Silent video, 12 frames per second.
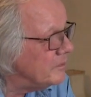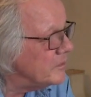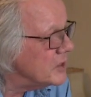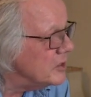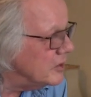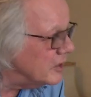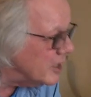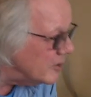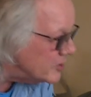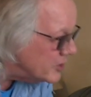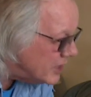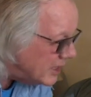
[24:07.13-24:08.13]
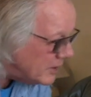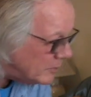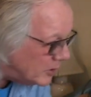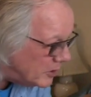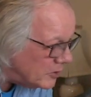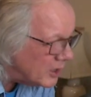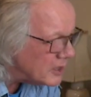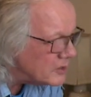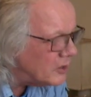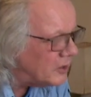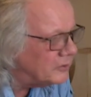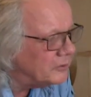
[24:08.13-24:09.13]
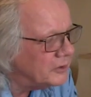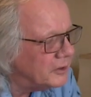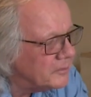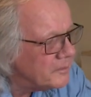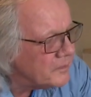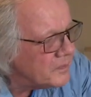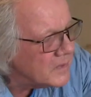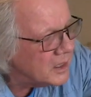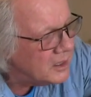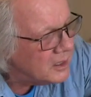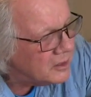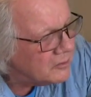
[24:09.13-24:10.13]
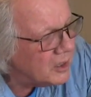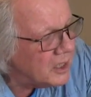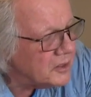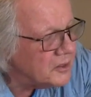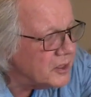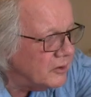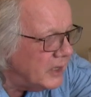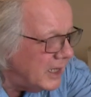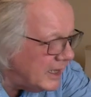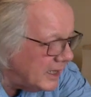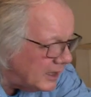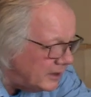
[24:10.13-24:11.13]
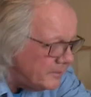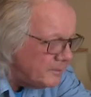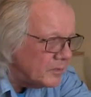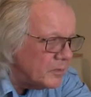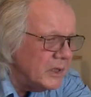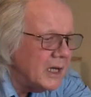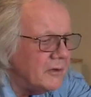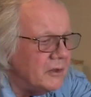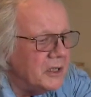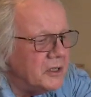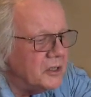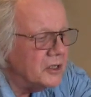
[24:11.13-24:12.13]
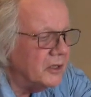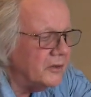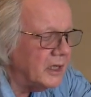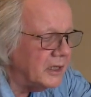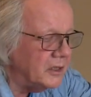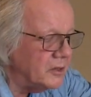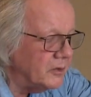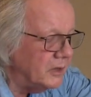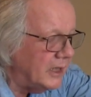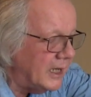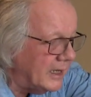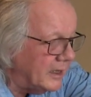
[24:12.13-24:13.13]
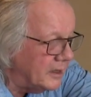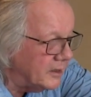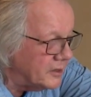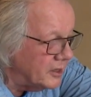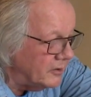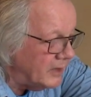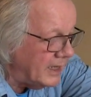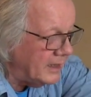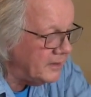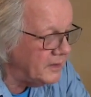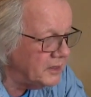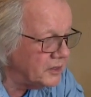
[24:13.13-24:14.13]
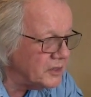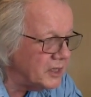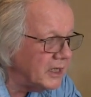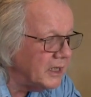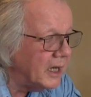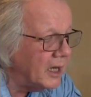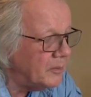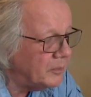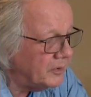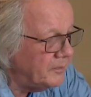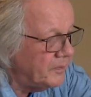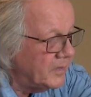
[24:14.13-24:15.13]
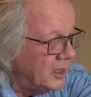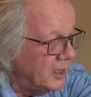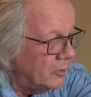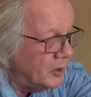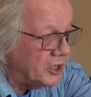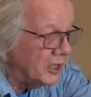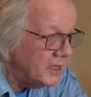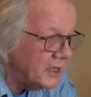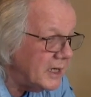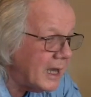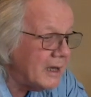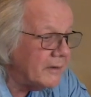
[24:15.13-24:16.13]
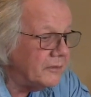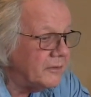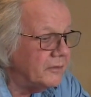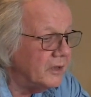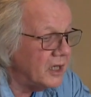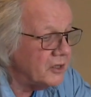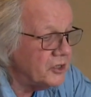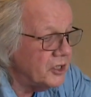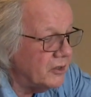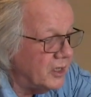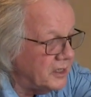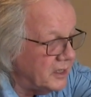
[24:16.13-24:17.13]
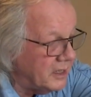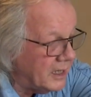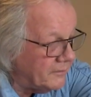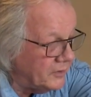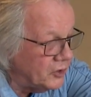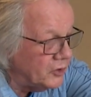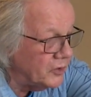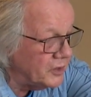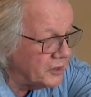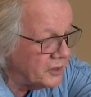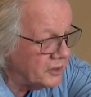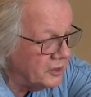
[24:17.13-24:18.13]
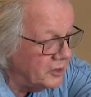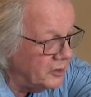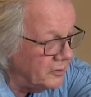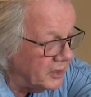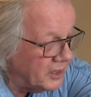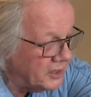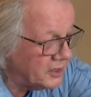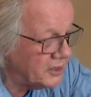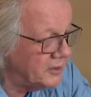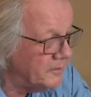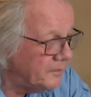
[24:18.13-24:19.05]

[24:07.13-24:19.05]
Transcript: So you've got to go steady what you cut off. Right, so here we now need to turn that into a layer. So anything sticking up, which I didn't have. Last year I didn't have the choice to do this.